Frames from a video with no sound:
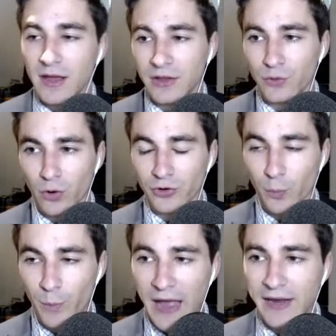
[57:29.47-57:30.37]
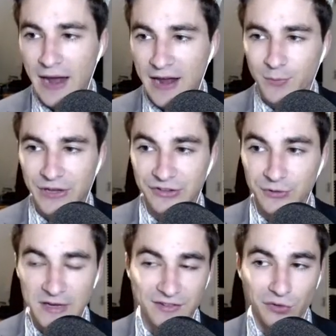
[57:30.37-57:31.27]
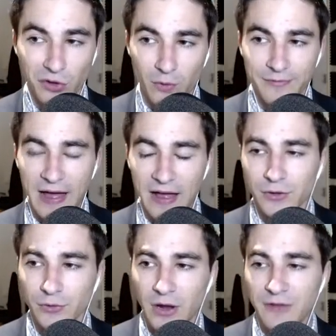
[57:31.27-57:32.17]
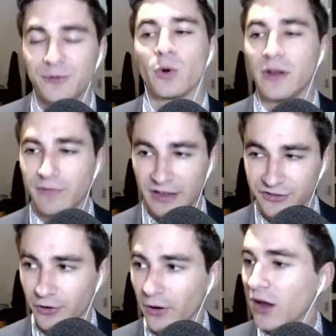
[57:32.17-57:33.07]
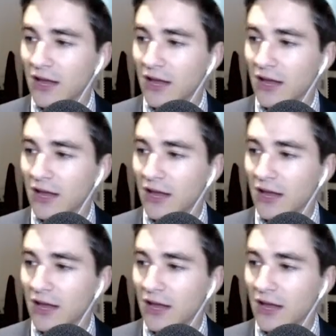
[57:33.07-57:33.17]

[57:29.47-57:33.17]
You're buying an item because you think it's lower valued if you're an investor.